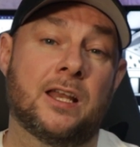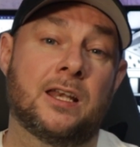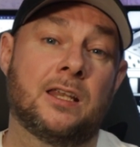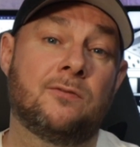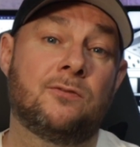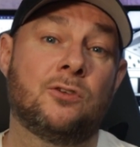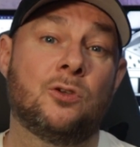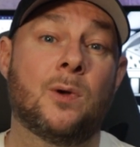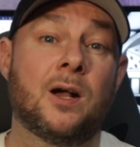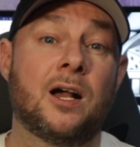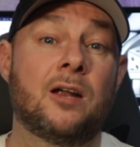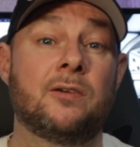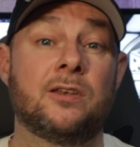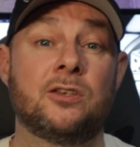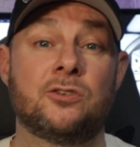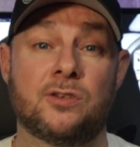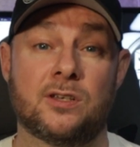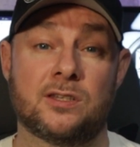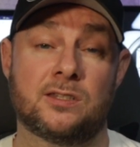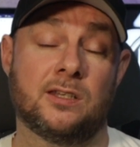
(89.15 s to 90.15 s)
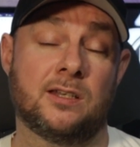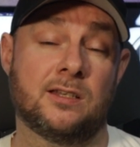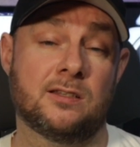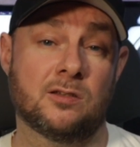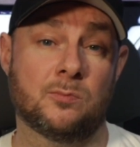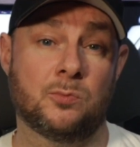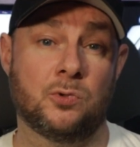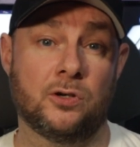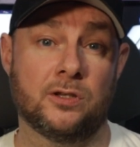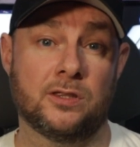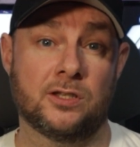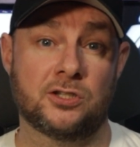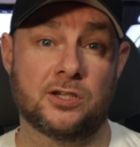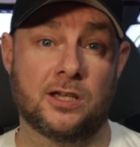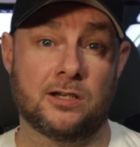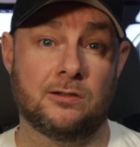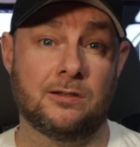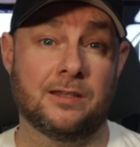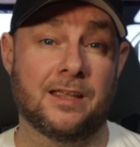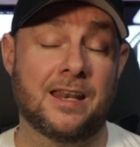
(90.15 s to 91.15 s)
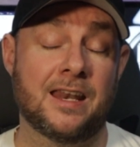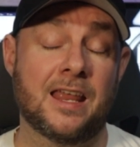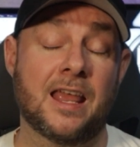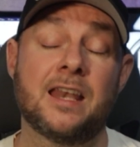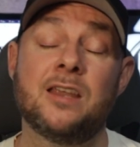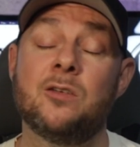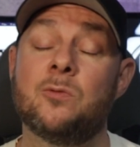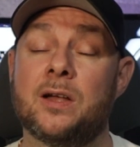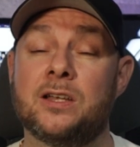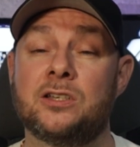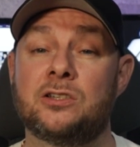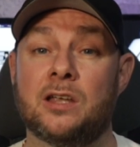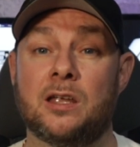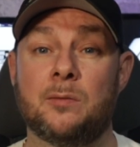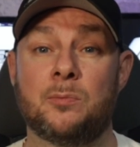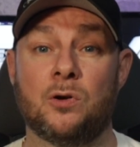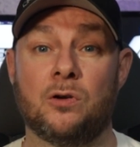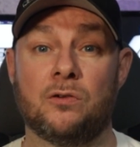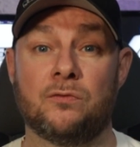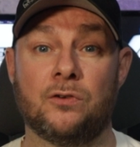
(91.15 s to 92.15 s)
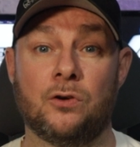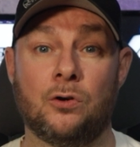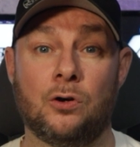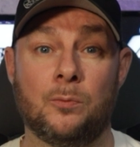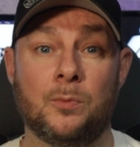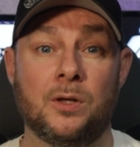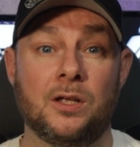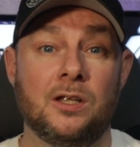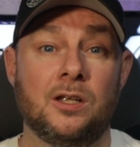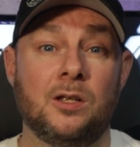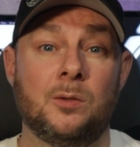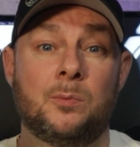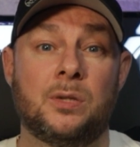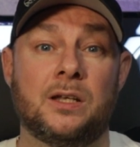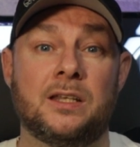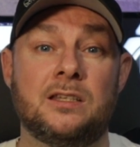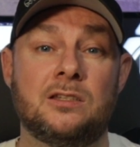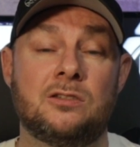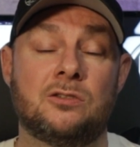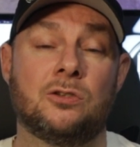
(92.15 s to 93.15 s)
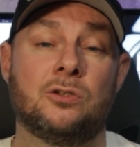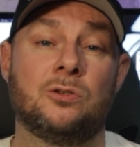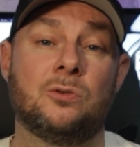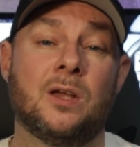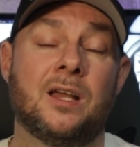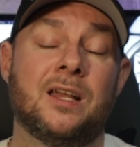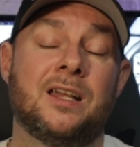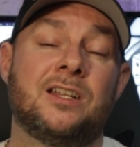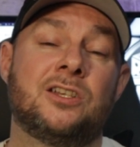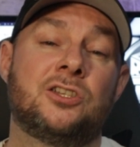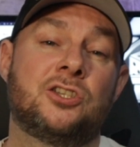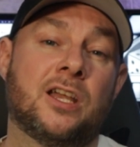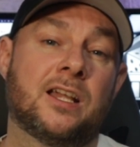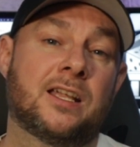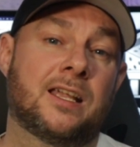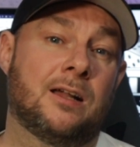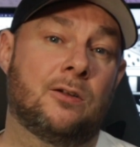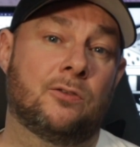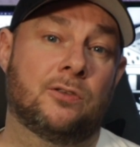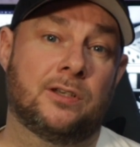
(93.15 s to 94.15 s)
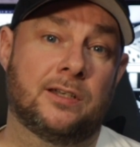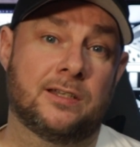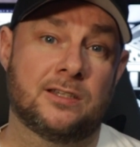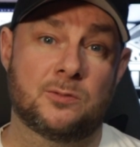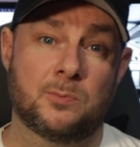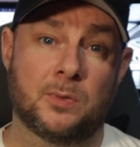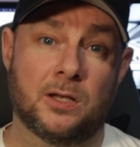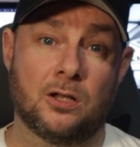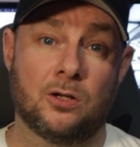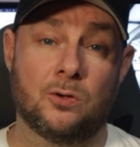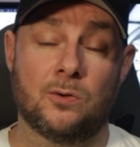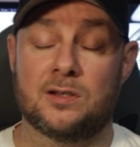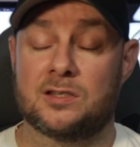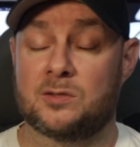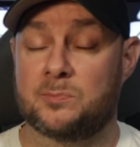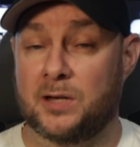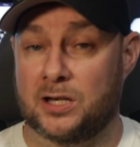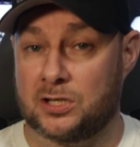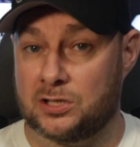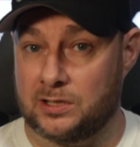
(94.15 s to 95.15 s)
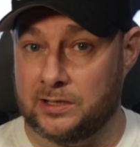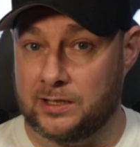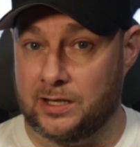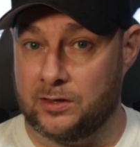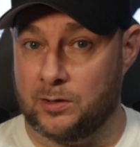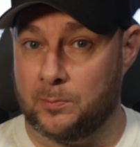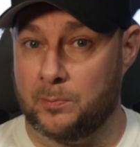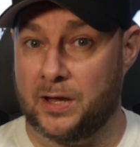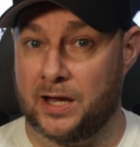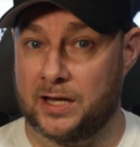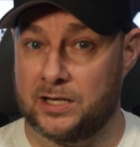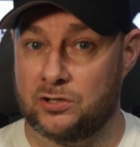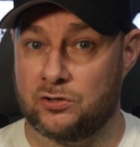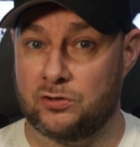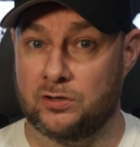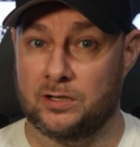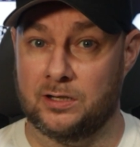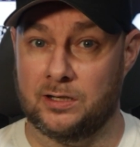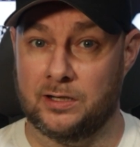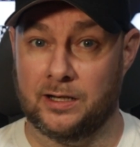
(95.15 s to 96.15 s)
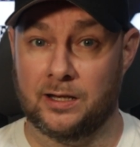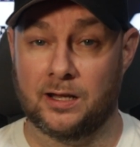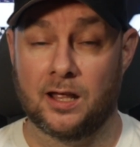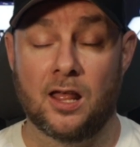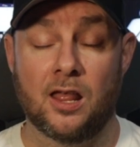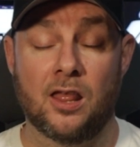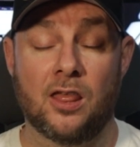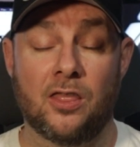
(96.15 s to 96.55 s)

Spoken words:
And if you are interested in supporting the channel in any way, shape or form, please do check out the links below, especially the Patreon link.